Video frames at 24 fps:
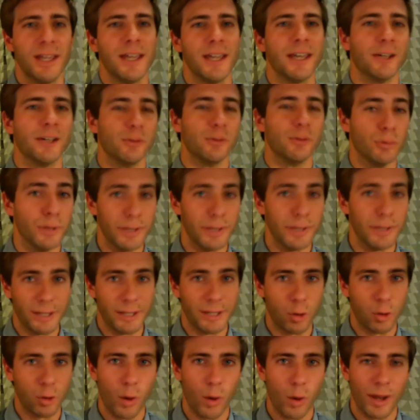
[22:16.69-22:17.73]
in a really
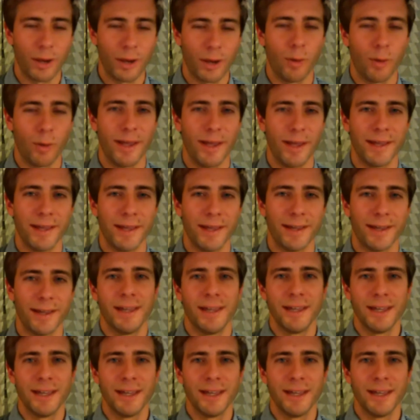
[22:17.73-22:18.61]
quick way,